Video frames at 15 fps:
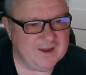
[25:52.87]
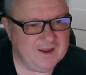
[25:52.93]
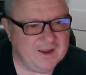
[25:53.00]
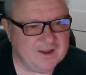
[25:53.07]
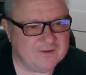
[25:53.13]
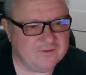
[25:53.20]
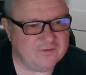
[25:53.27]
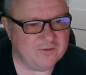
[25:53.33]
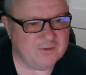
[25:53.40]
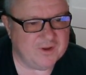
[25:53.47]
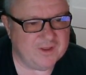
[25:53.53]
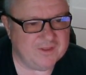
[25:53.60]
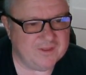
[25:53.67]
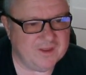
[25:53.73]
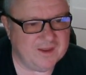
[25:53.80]
it's
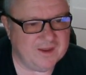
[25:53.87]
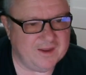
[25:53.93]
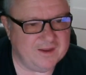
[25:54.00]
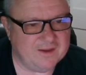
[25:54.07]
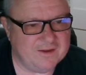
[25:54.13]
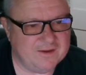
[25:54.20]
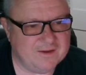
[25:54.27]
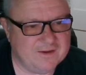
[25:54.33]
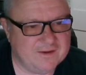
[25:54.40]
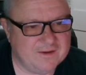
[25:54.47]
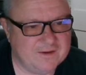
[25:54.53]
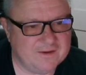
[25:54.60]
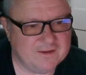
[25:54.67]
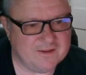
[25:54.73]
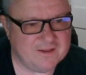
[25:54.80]
doing the
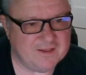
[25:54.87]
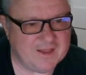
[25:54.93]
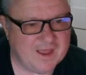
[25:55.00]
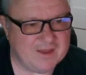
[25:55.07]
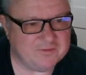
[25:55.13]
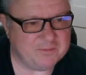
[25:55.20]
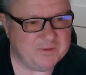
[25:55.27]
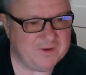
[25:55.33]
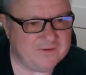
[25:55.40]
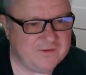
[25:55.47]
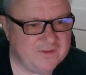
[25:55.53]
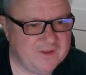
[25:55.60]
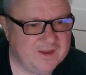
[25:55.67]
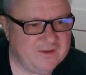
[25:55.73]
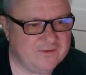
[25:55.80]
last piece of
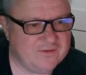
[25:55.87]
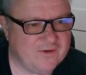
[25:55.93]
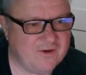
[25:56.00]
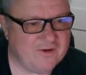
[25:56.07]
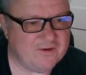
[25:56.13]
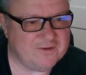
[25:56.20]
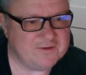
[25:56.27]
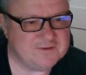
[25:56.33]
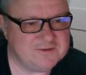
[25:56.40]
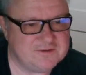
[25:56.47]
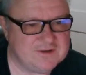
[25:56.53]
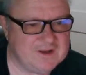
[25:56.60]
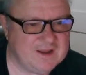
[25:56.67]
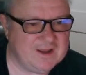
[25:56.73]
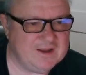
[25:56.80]
the install,
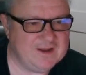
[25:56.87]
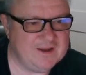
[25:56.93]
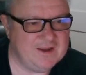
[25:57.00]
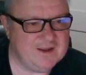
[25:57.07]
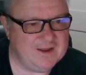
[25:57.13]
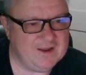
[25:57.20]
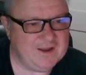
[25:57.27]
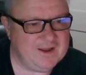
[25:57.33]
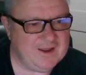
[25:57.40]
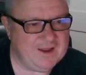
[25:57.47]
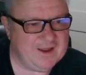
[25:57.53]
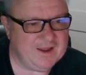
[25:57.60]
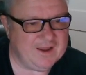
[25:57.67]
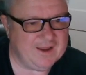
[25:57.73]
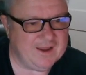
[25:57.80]

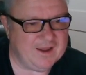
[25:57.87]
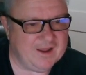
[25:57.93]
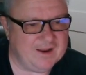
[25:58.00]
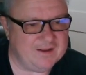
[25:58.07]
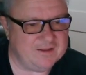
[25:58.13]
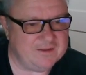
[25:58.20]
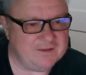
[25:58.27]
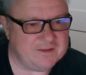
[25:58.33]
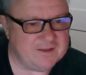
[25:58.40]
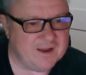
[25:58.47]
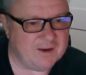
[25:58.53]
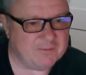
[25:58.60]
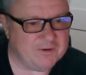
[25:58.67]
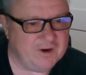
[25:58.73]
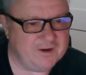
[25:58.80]
and now
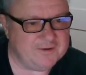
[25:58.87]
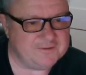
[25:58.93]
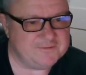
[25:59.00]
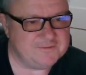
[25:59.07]
we're done.